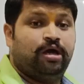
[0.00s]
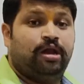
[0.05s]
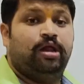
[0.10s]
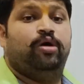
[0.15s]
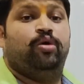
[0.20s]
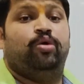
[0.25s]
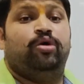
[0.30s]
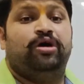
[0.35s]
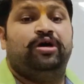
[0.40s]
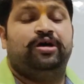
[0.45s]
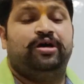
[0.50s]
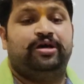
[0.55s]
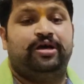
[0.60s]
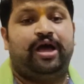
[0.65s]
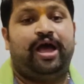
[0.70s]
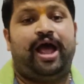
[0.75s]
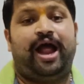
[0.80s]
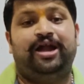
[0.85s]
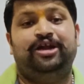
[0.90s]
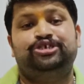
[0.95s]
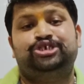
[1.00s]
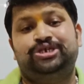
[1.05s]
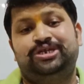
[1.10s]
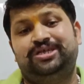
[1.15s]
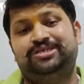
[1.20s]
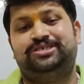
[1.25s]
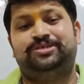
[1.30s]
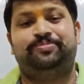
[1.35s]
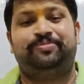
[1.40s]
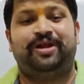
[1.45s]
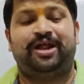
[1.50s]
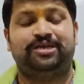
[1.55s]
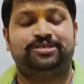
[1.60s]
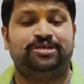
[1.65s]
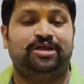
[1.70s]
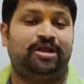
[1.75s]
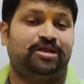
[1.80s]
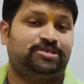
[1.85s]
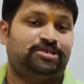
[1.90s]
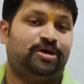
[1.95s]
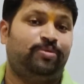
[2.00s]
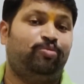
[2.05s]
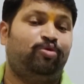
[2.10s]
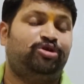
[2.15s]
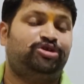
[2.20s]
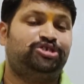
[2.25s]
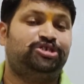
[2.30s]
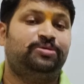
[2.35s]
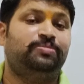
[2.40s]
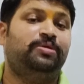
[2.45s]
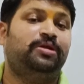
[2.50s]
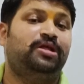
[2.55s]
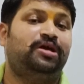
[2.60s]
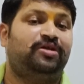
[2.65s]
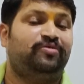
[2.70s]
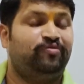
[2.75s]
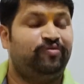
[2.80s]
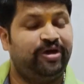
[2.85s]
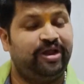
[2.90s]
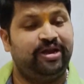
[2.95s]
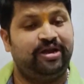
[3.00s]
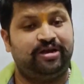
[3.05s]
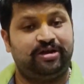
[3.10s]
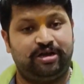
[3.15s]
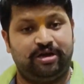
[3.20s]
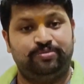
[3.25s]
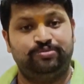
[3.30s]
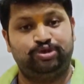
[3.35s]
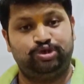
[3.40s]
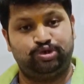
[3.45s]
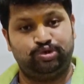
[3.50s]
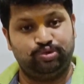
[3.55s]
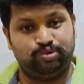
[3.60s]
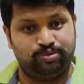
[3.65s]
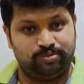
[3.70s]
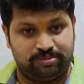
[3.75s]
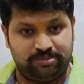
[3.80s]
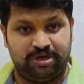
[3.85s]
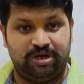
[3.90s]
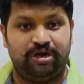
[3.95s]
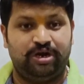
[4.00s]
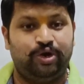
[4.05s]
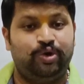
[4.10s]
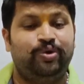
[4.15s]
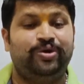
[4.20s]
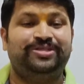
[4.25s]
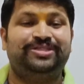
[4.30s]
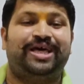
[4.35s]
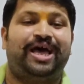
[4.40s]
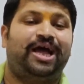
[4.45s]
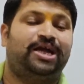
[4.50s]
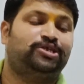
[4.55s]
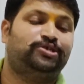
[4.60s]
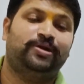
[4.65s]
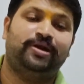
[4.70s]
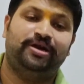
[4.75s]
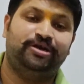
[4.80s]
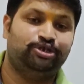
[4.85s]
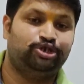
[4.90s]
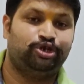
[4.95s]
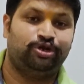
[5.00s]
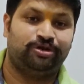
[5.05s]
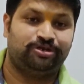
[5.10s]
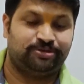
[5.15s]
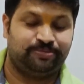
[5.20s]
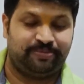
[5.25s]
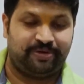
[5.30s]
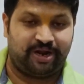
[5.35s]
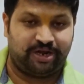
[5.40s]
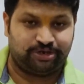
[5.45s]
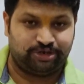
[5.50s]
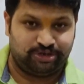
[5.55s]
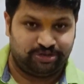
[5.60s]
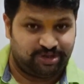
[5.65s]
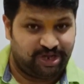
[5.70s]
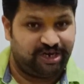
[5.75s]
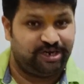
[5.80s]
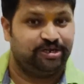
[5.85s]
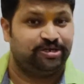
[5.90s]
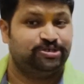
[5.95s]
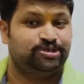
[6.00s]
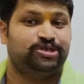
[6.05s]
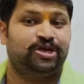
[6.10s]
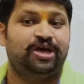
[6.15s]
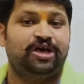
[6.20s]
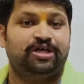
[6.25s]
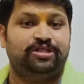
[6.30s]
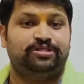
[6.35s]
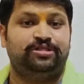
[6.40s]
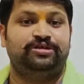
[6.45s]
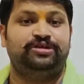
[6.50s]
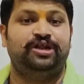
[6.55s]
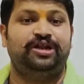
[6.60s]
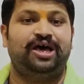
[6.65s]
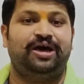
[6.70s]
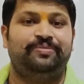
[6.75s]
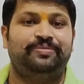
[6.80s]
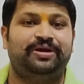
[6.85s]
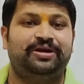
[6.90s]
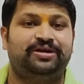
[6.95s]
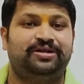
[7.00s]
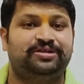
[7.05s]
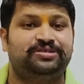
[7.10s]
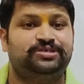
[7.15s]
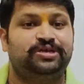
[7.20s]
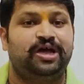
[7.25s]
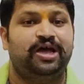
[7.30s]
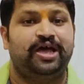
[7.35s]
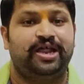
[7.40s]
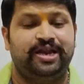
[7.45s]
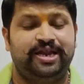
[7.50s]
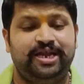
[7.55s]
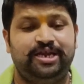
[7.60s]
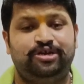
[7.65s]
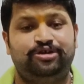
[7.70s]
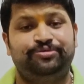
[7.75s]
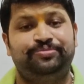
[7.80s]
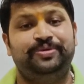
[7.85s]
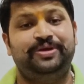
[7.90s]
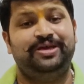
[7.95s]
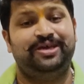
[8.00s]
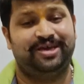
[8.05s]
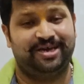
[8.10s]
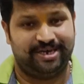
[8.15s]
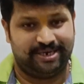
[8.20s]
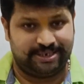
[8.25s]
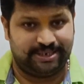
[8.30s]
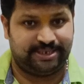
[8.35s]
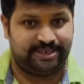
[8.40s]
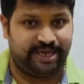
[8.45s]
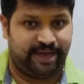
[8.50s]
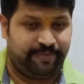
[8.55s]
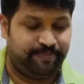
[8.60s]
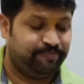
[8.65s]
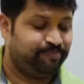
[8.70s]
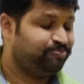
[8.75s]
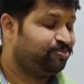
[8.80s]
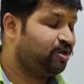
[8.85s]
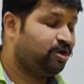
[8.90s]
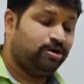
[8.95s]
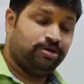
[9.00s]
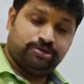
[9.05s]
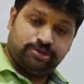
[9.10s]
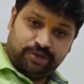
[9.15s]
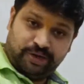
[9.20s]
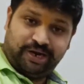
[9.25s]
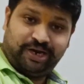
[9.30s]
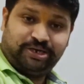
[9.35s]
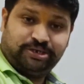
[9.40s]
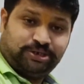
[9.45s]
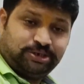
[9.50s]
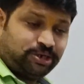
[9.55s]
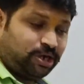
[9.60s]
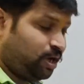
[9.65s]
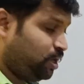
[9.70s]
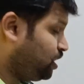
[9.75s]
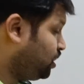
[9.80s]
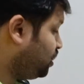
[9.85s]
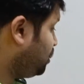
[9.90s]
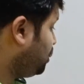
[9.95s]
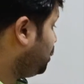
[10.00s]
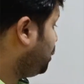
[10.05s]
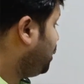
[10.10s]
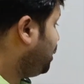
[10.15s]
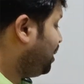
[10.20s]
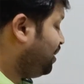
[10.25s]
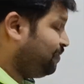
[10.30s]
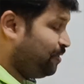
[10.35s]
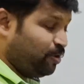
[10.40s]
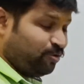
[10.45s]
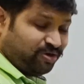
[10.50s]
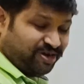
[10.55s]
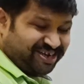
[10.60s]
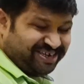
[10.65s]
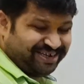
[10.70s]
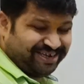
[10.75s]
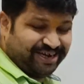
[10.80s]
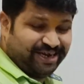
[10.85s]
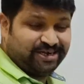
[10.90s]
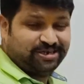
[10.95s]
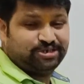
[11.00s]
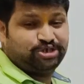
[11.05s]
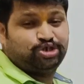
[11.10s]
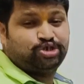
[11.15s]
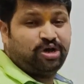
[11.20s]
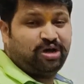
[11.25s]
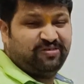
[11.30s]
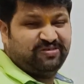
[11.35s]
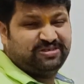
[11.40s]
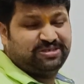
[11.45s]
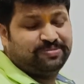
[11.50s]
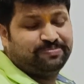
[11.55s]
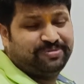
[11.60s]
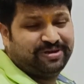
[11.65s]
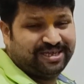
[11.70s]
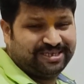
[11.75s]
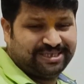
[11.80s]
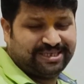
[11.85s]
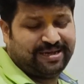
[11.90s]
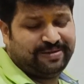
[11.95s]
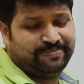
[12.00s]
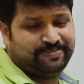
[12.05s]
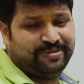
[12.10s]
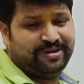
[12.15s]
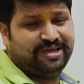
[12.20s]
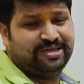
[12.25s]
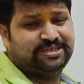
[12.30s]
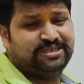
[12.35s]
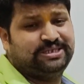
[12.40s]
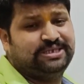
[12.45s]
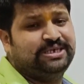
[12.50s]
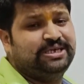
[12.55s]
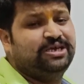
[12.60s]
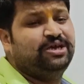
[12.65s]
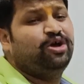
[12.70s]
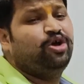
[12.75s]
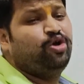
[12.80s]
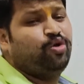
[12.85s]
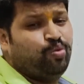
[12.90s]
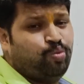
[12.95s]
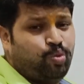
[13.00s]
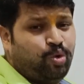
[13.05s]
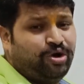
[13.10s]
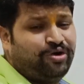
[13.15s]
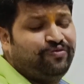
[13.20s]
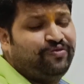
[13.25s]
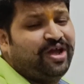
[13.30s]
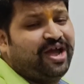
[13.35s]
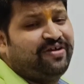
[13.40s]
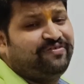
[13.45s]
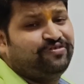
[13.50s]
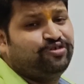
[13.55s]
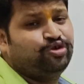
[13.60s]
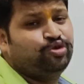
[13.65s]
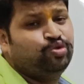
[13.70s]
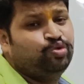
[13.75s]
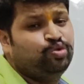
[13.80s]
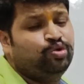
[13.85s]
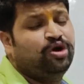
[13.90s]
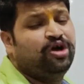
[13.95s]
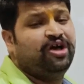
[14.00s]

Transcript: Now addition and subtraction are somewhat similar when it comes to doing the actual addition or subtraction. That is, the denominators need to be same. So let us talk about it, let us solve a simple example and see what we have to do